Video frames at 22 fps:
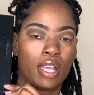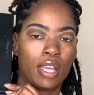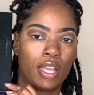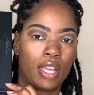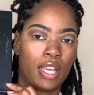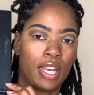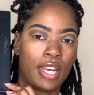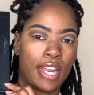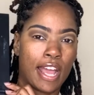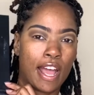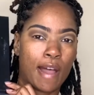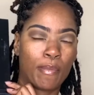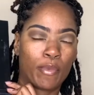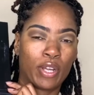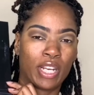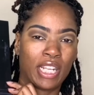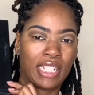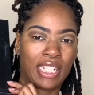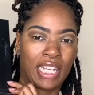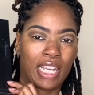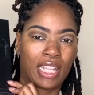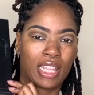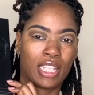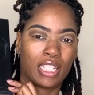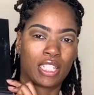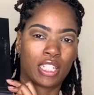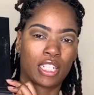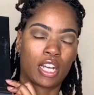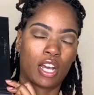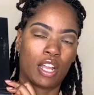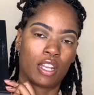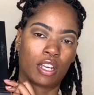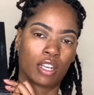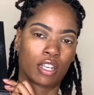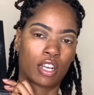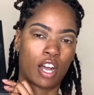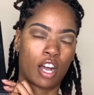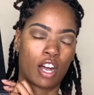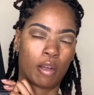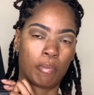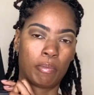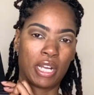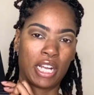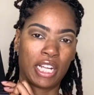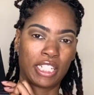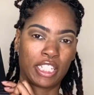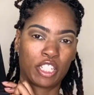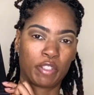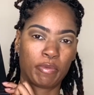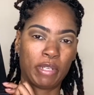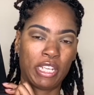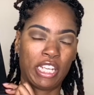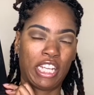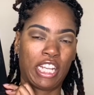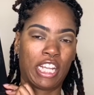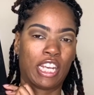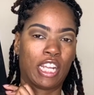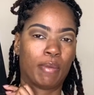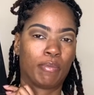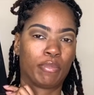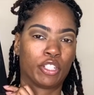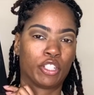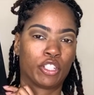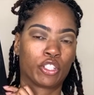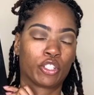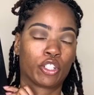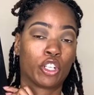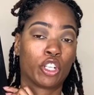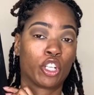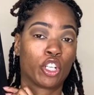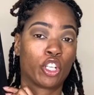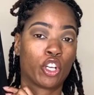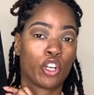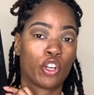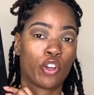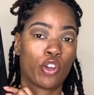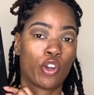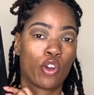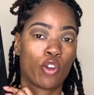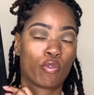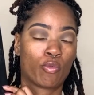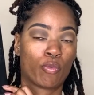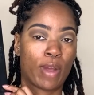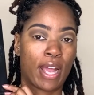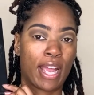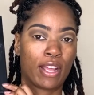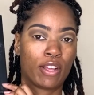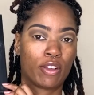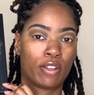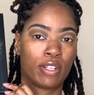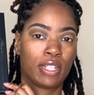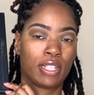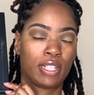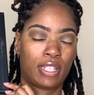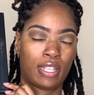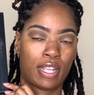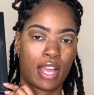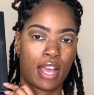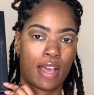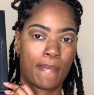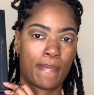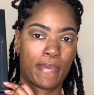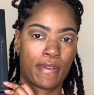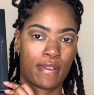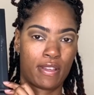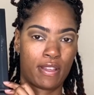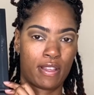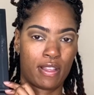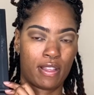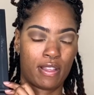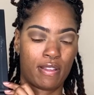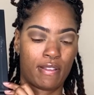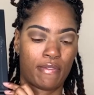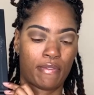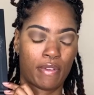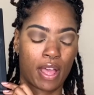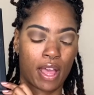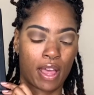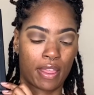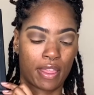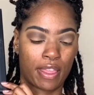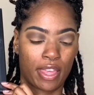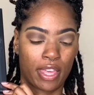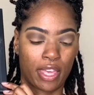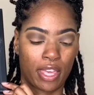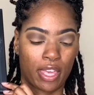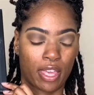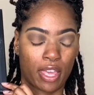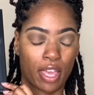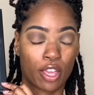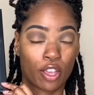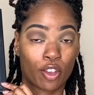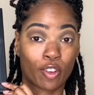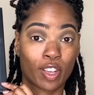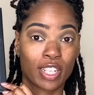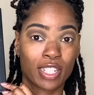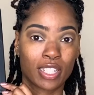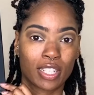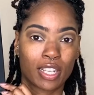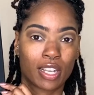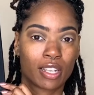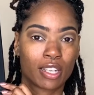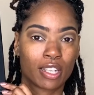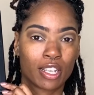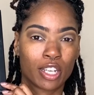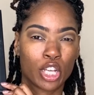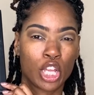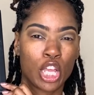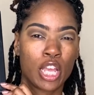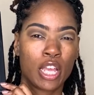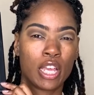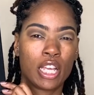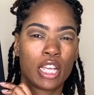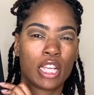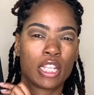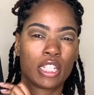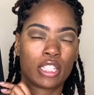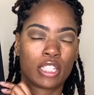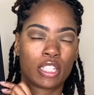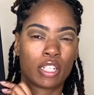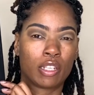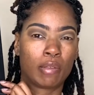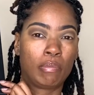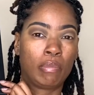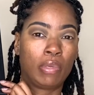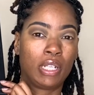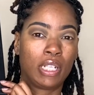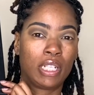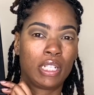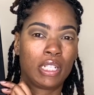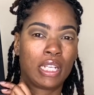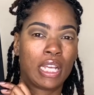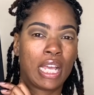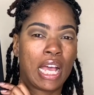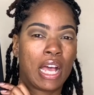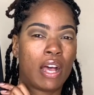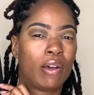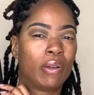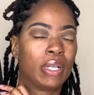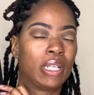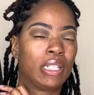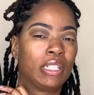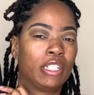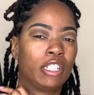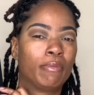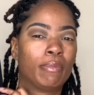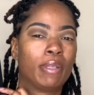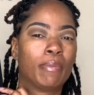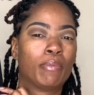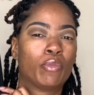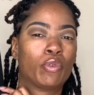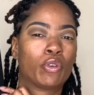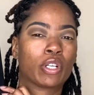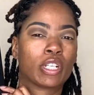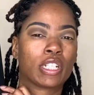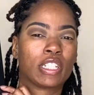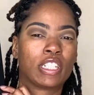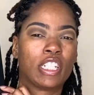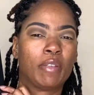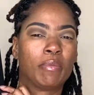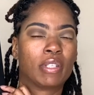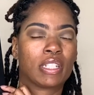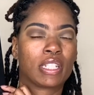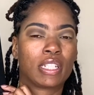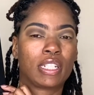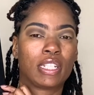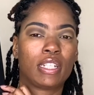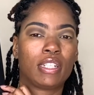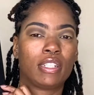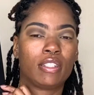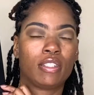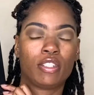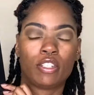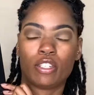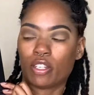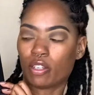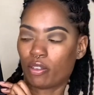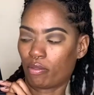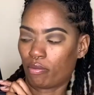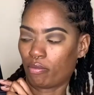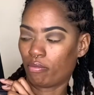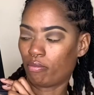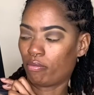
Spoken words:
And now I'm gonna take this color called Punch Me, and I'm just gonna go right on top of the crease color to blend it out a little bit more seamlessly, you know?